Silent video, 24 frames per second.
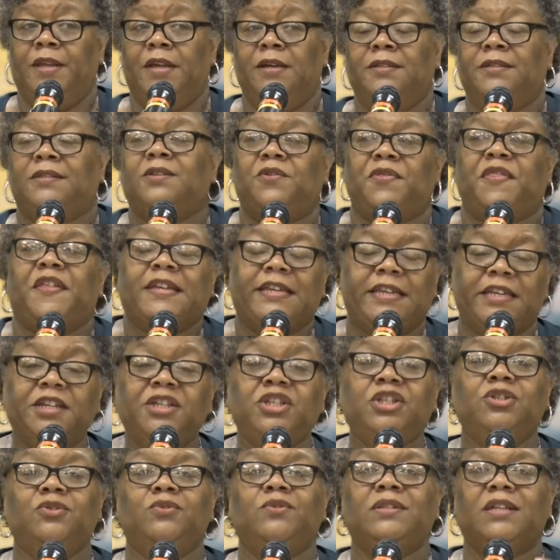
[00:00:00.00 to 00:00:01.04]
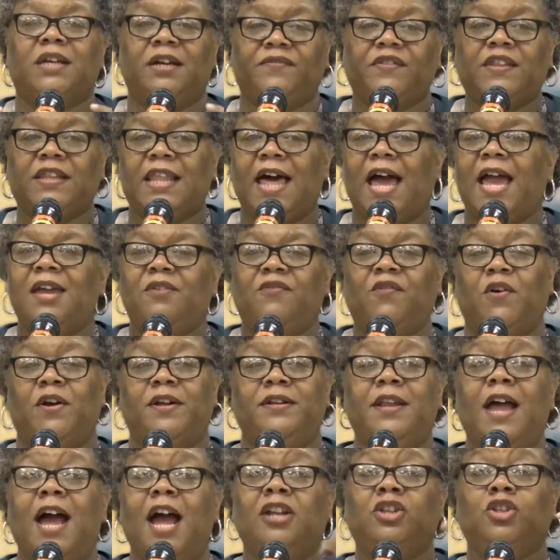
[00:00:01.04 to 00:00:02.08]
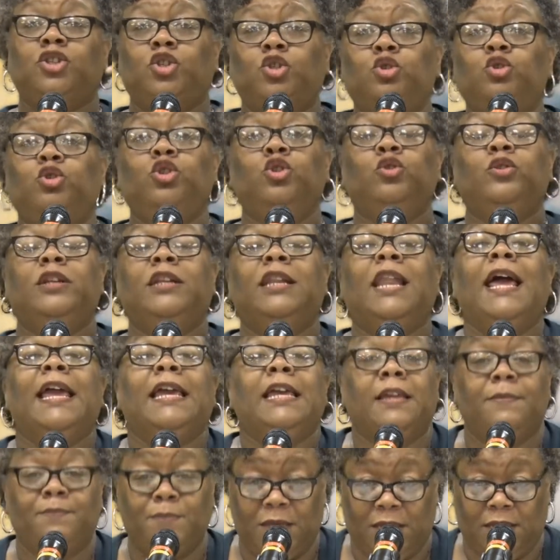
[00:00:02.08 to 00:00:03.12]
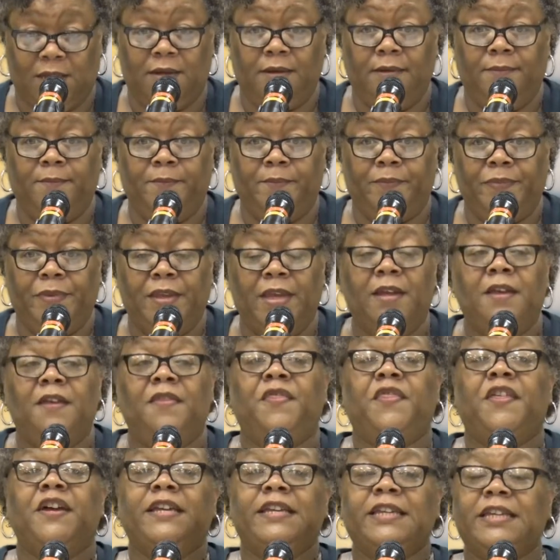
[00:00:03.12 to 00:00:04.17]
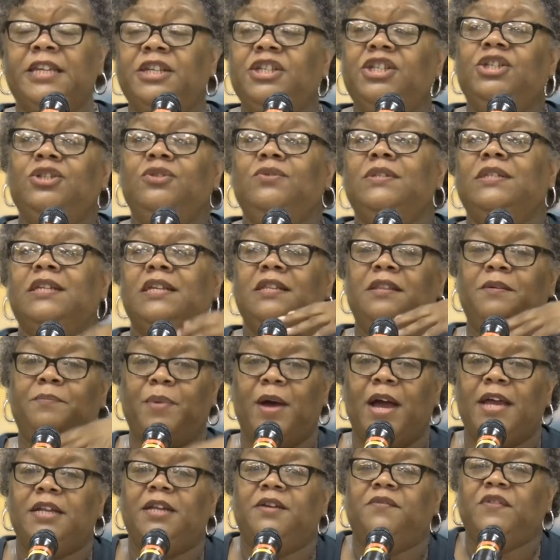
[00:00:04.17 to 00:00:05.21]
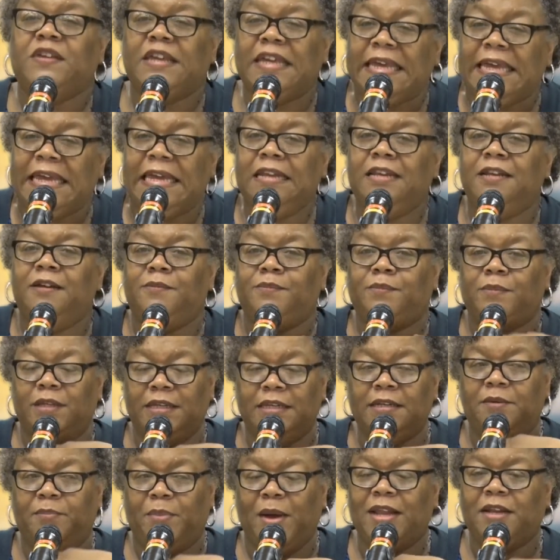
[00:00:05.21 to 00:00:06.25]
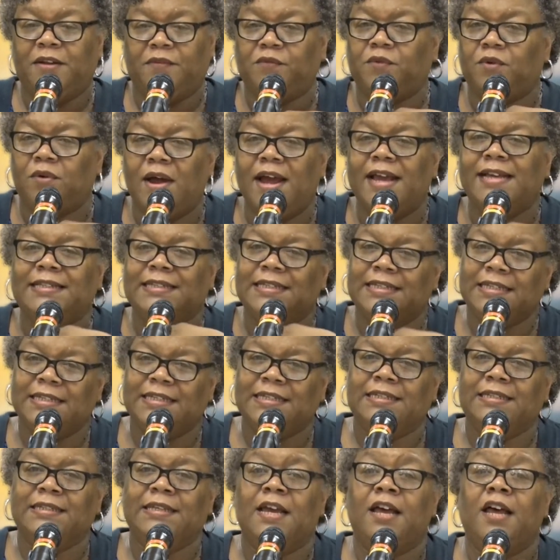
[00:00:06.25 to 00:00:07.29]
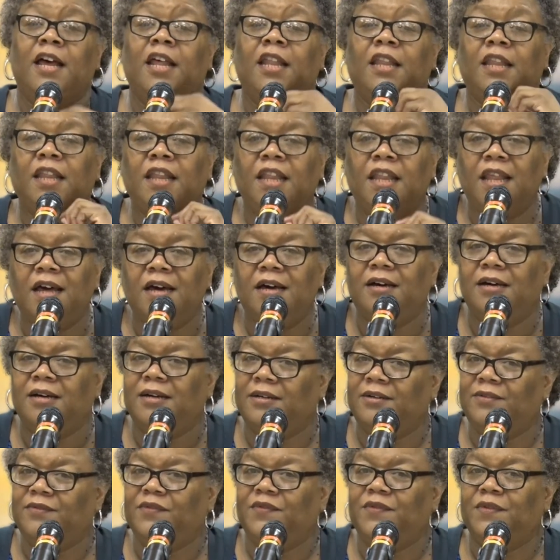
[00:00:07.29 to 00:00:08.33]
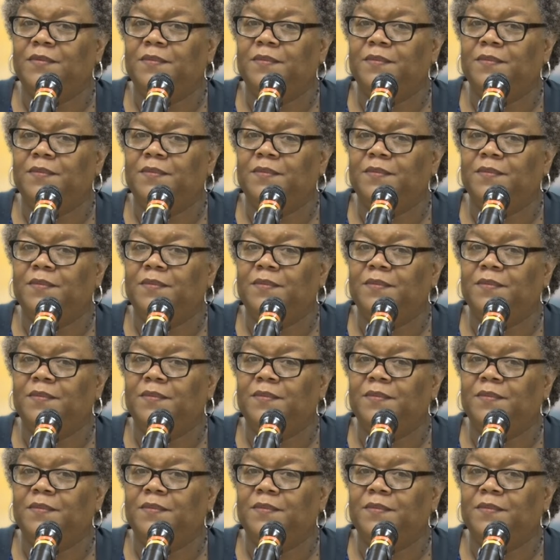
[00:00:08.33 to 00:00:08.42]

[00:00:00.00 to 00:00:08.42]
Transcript: So the issues of life are not, do you like me? The issues in the body of kingdom, in the body of Christ, is love.